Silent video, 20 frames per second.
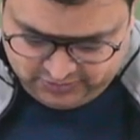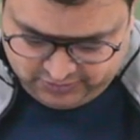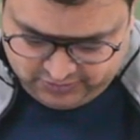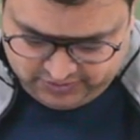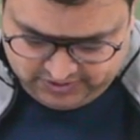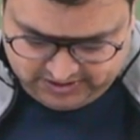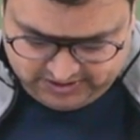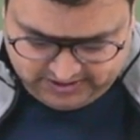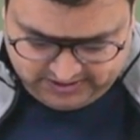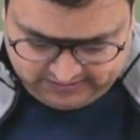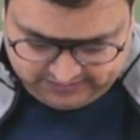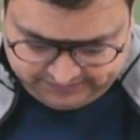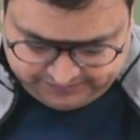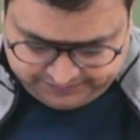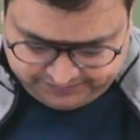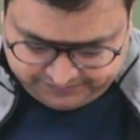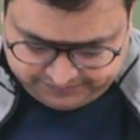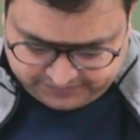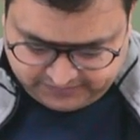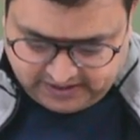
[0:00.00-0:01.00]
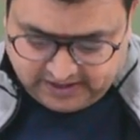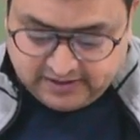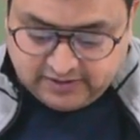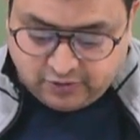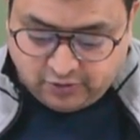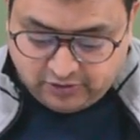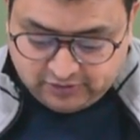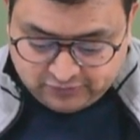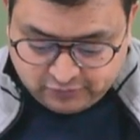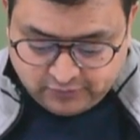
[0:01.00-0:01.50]
Okay.
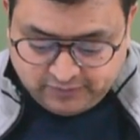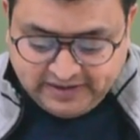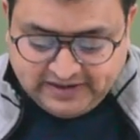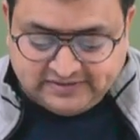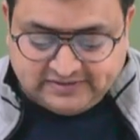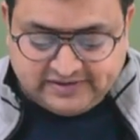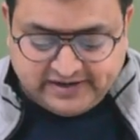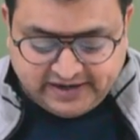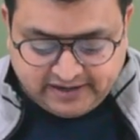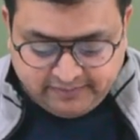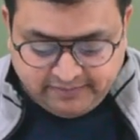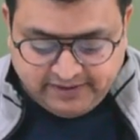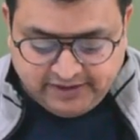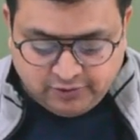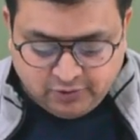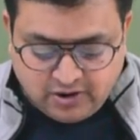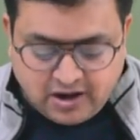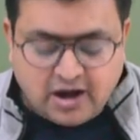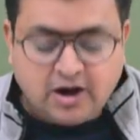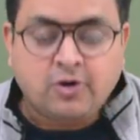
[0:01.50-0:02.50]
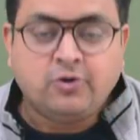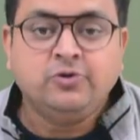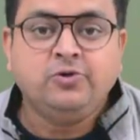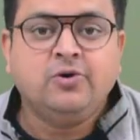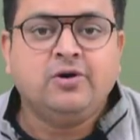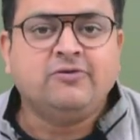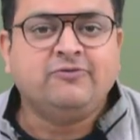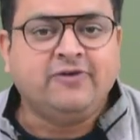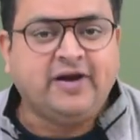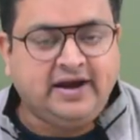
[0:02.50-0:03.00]
And also please let me know how
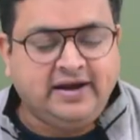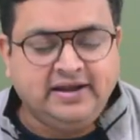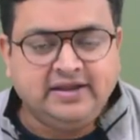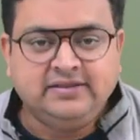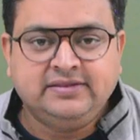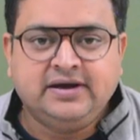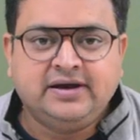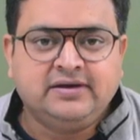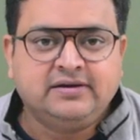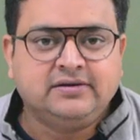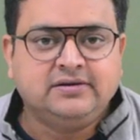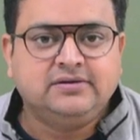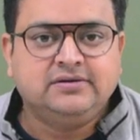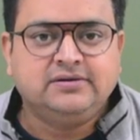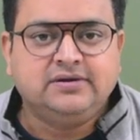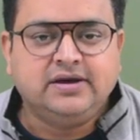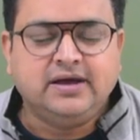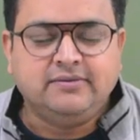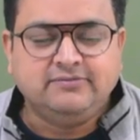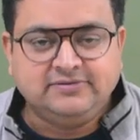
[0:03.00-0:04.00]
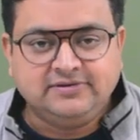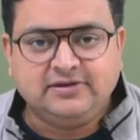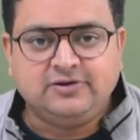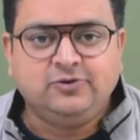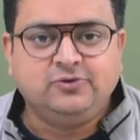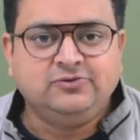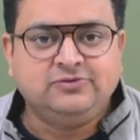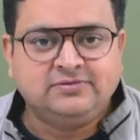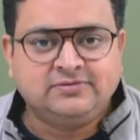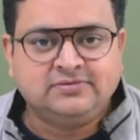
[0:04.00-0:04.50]
you are finding that
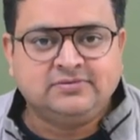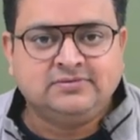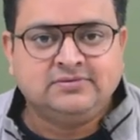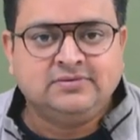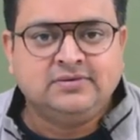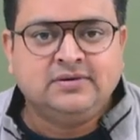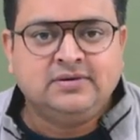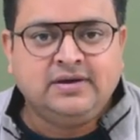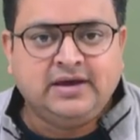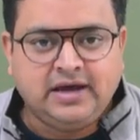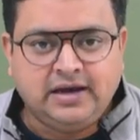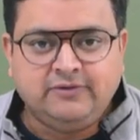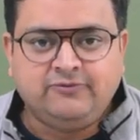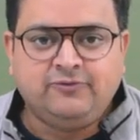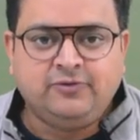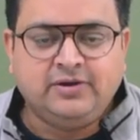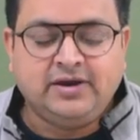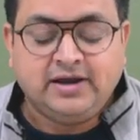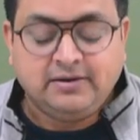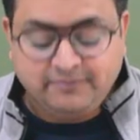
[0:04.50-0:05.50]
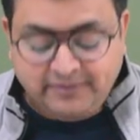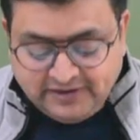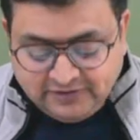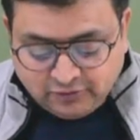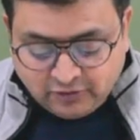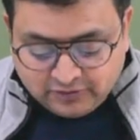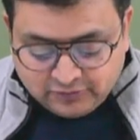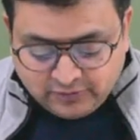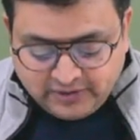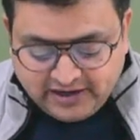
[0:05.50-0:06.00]
MCQs helpful. And
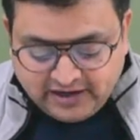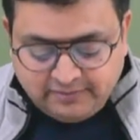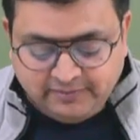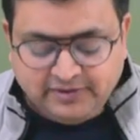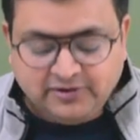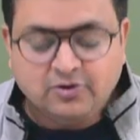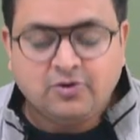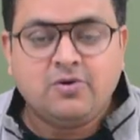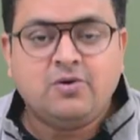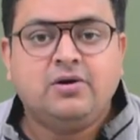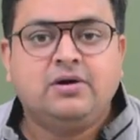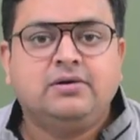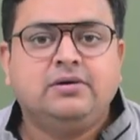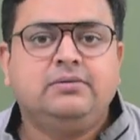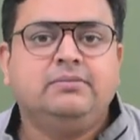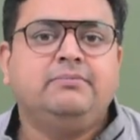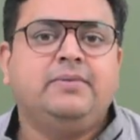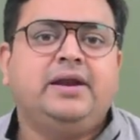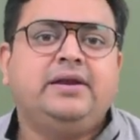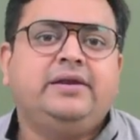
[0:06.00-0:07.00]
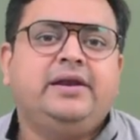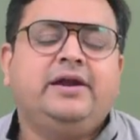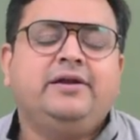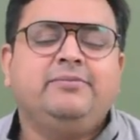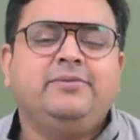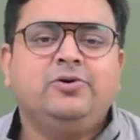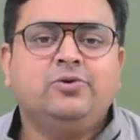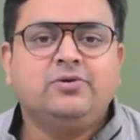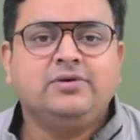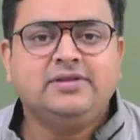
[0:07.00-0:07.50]
please also let me know,
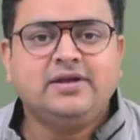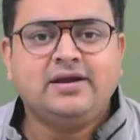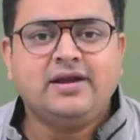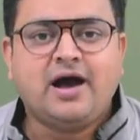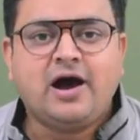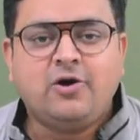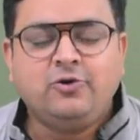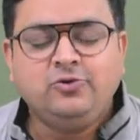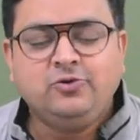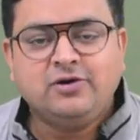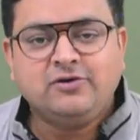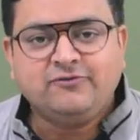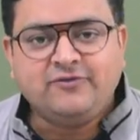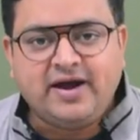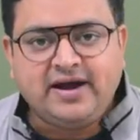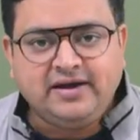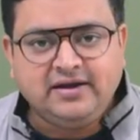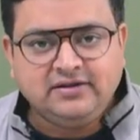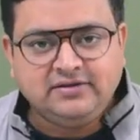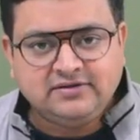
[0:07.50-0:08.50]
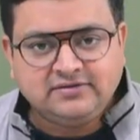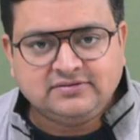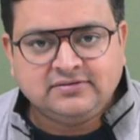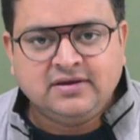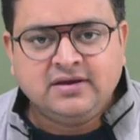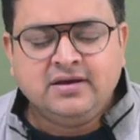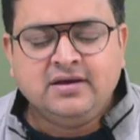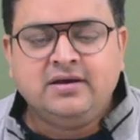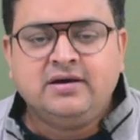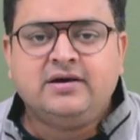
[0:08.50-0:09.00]
let me know that how you are finding
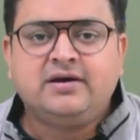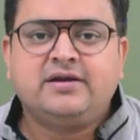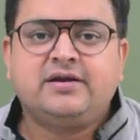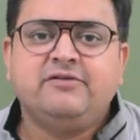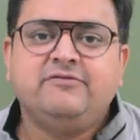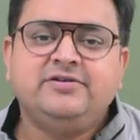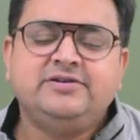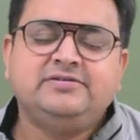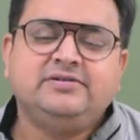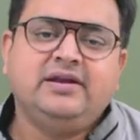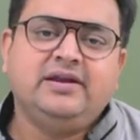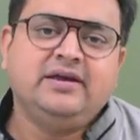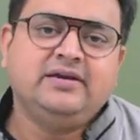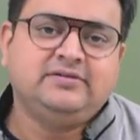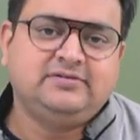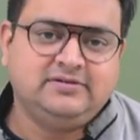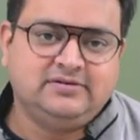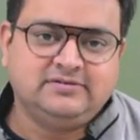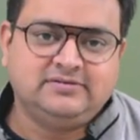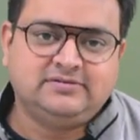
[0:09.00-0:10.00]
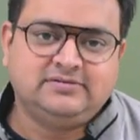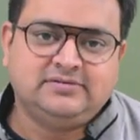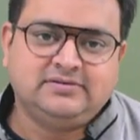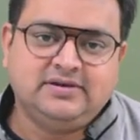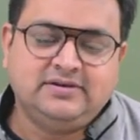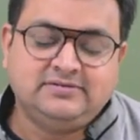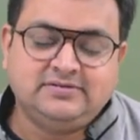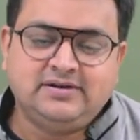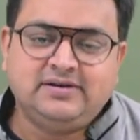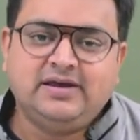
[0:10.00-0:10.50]
this revision lectures.
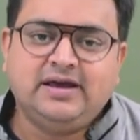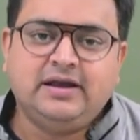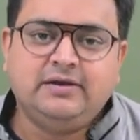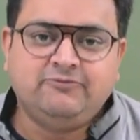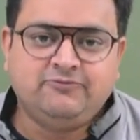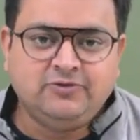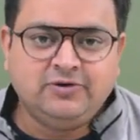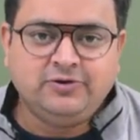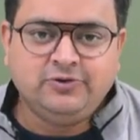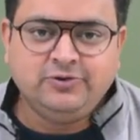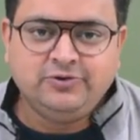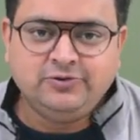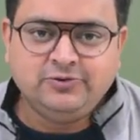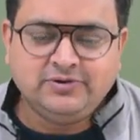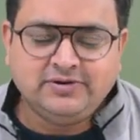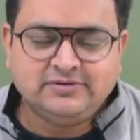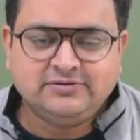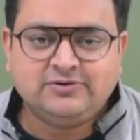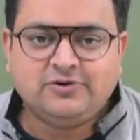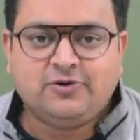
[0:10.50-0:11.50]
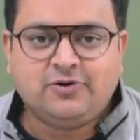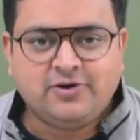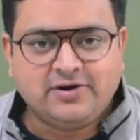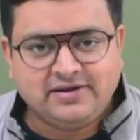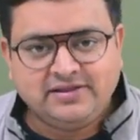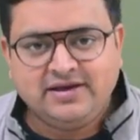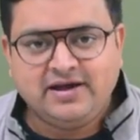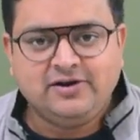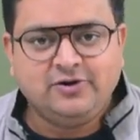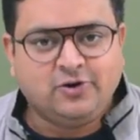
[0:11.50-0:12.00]
Is it helpful to you is
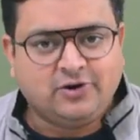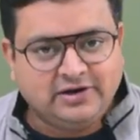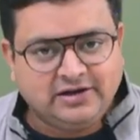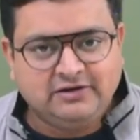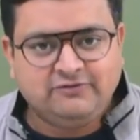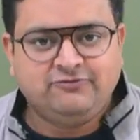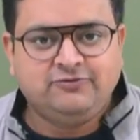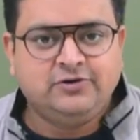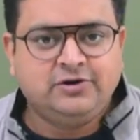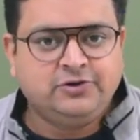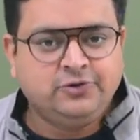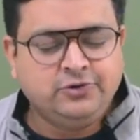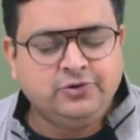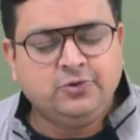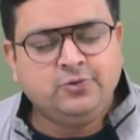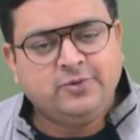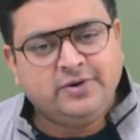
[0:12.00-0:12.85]
or they are not helpful to you?